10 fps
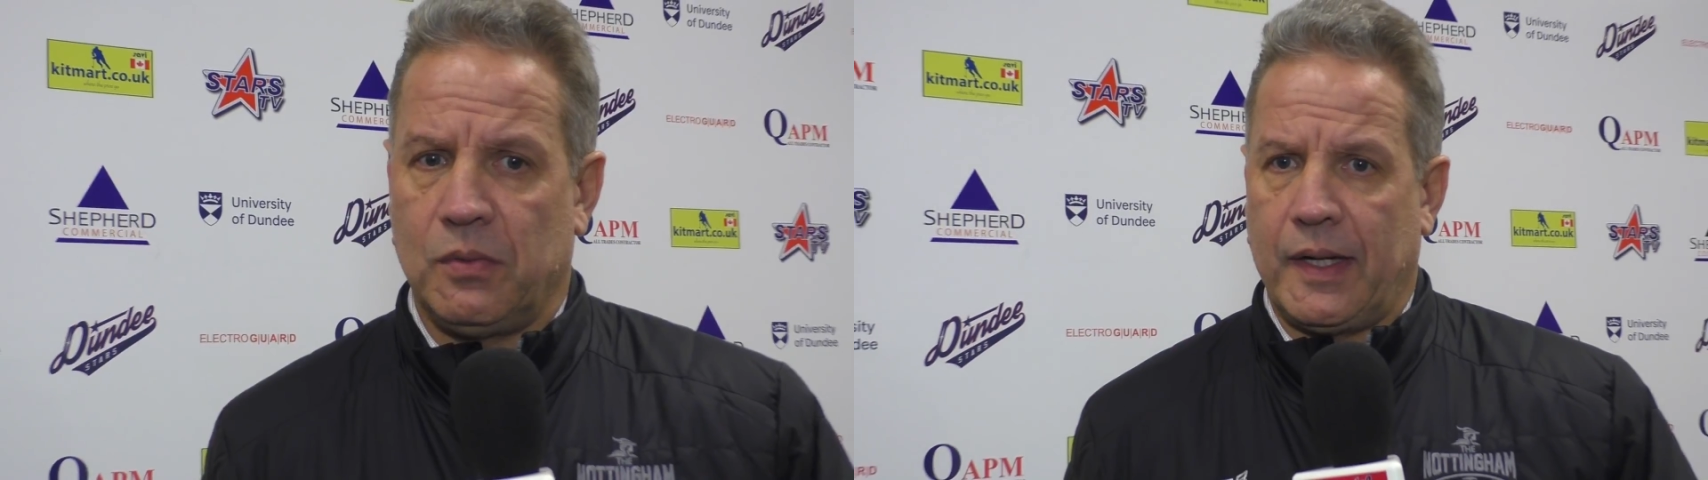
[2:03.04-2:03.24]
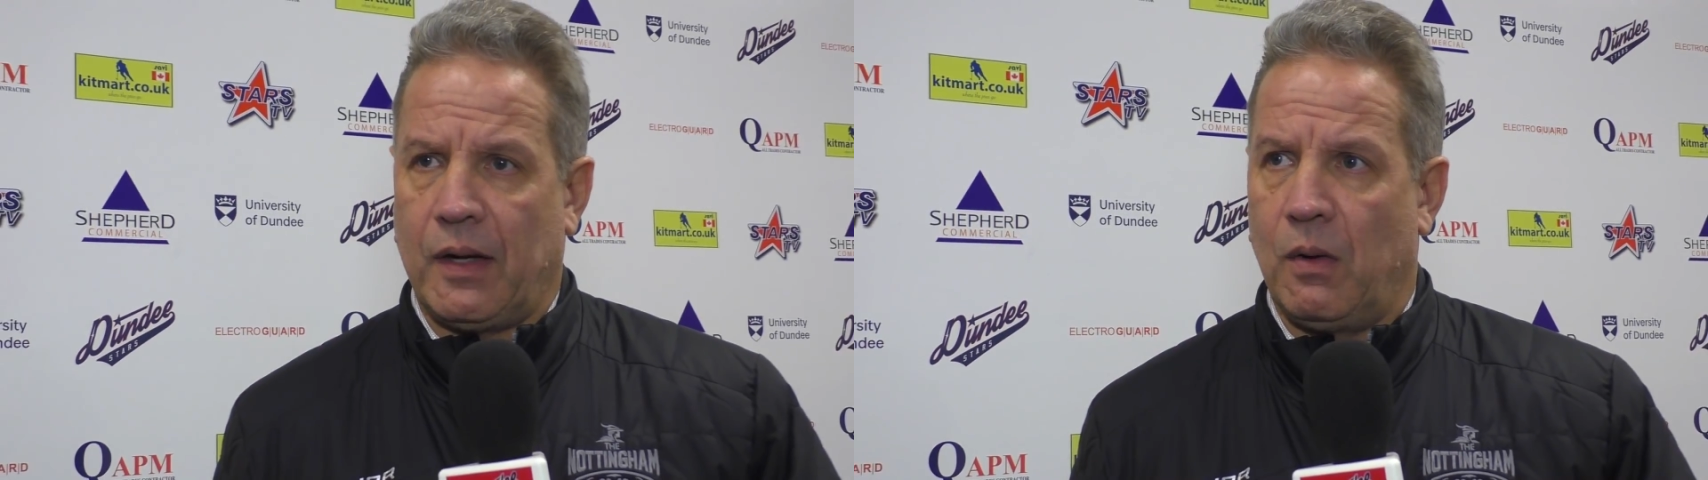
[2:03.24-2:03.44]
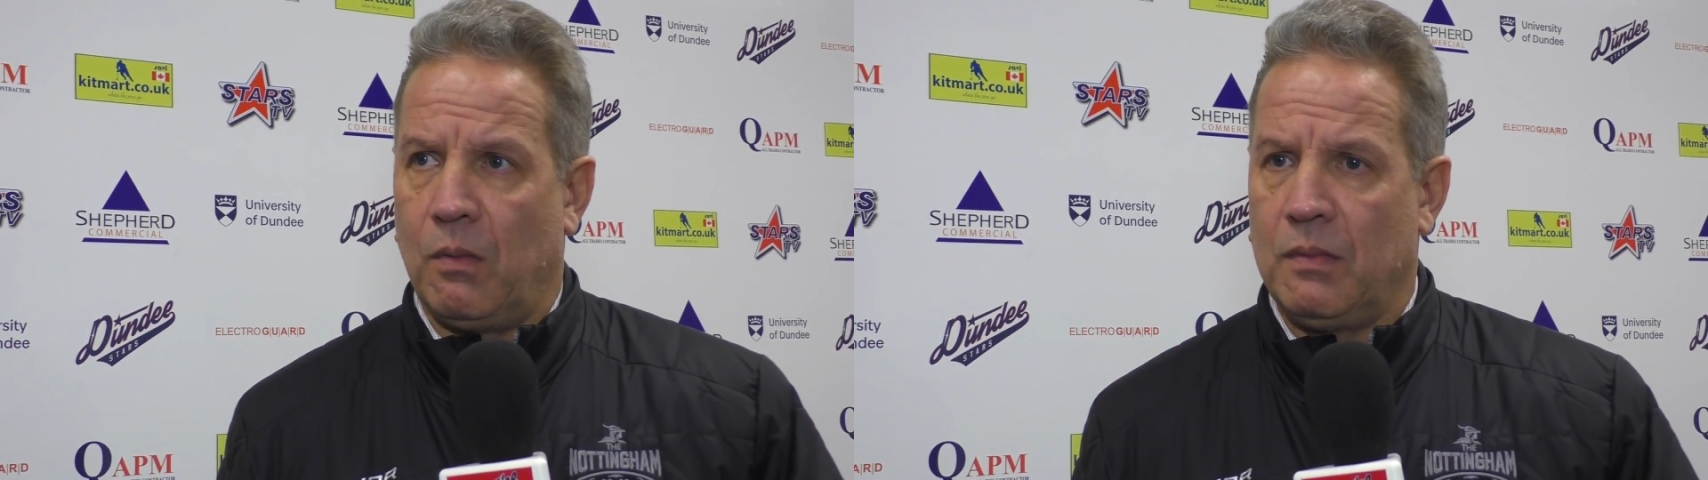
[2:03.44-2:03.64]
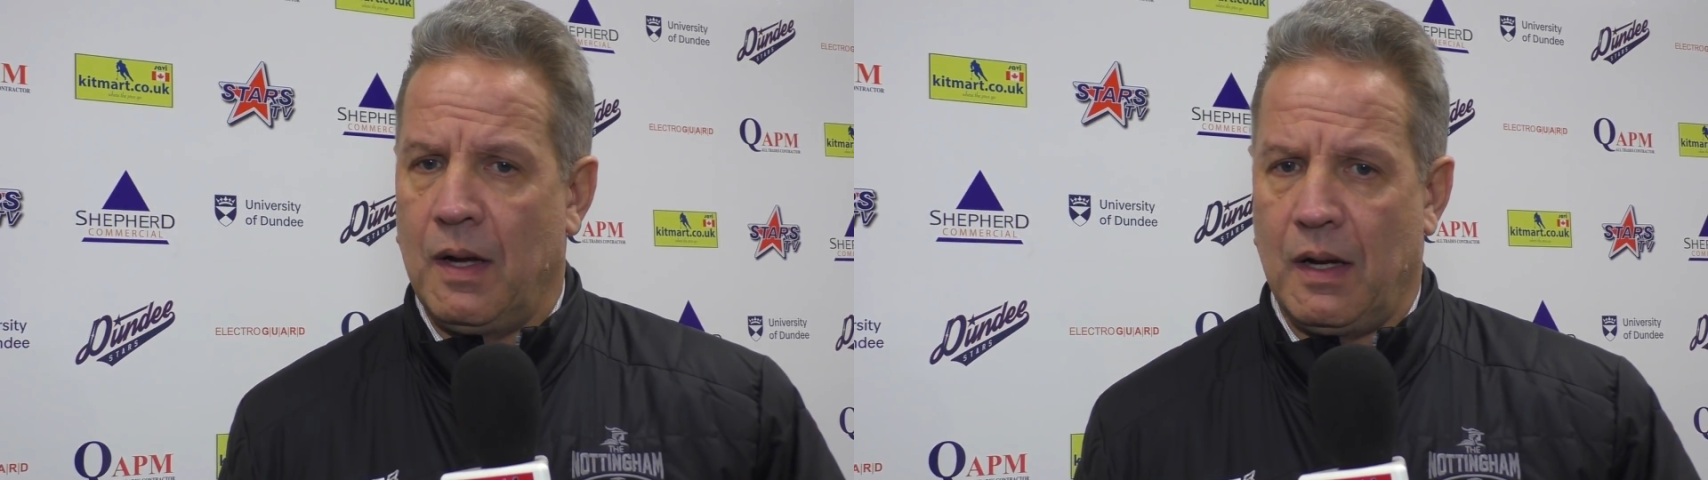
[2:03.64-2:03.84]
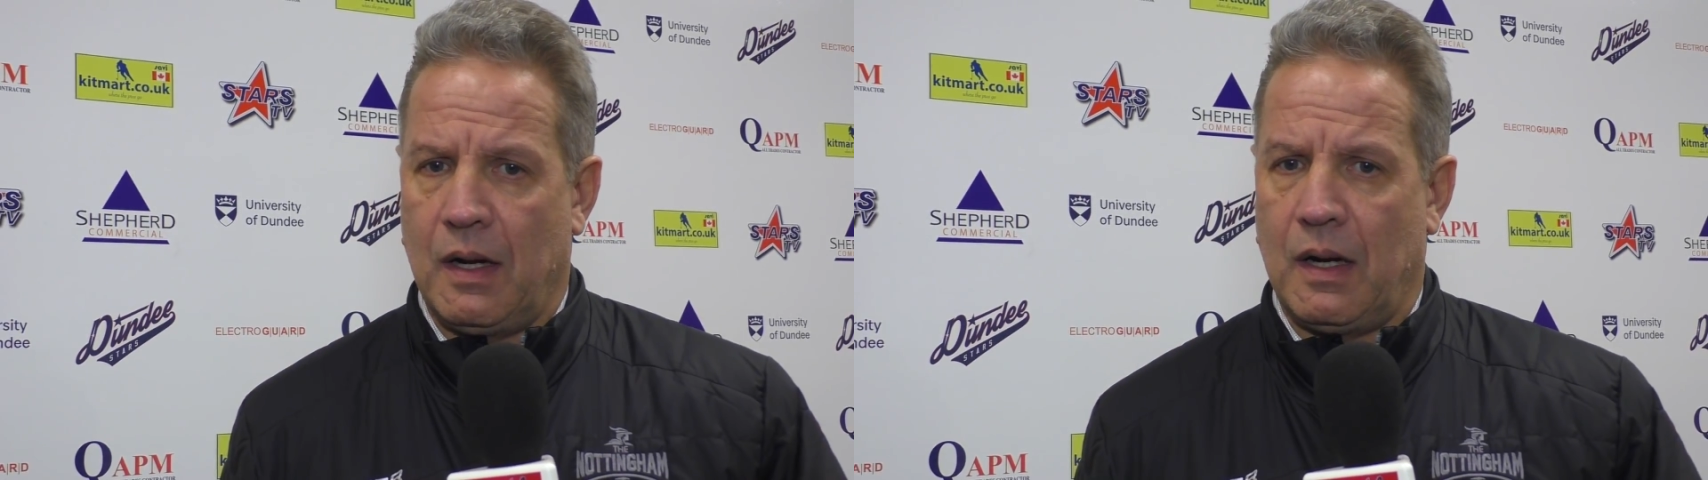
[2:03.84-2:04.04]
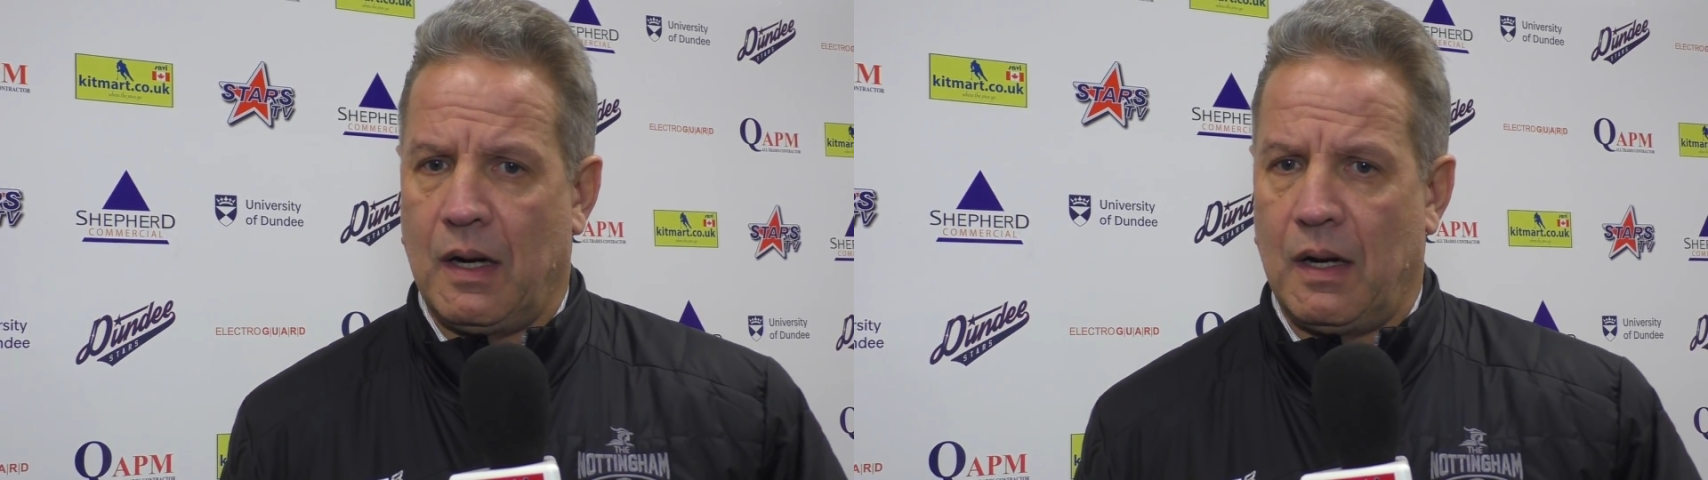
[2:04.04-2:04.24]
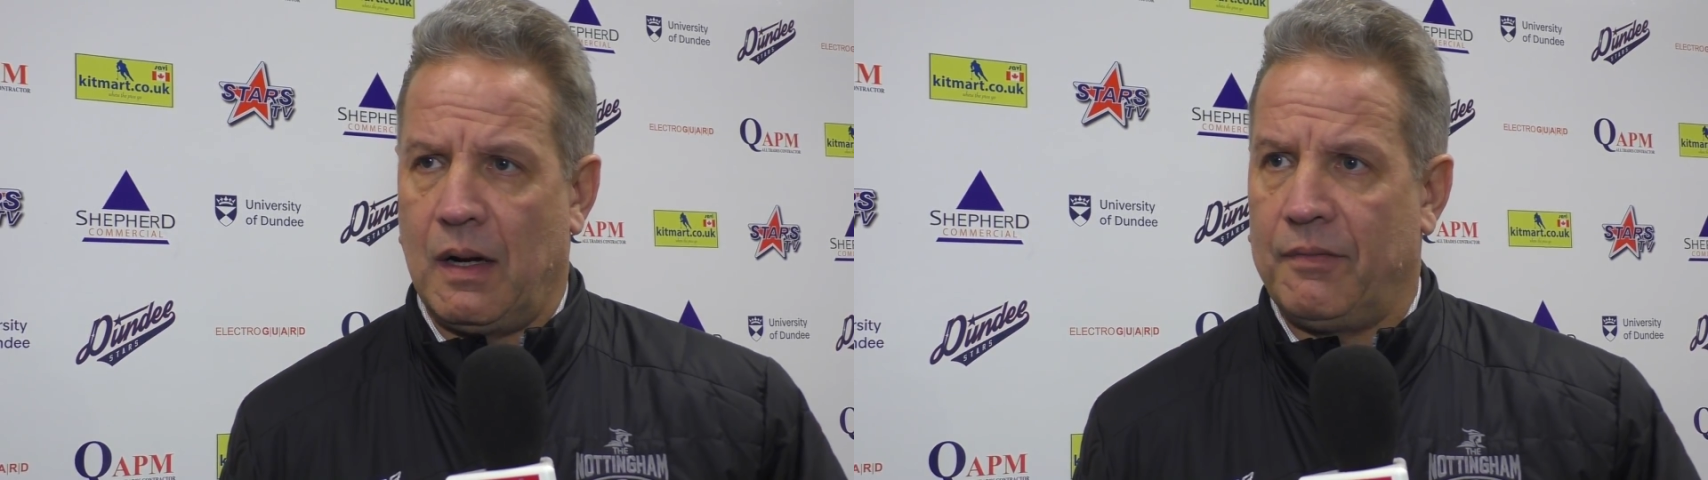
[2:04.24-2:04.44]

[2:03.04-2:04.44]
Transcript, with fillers: we get home, uh,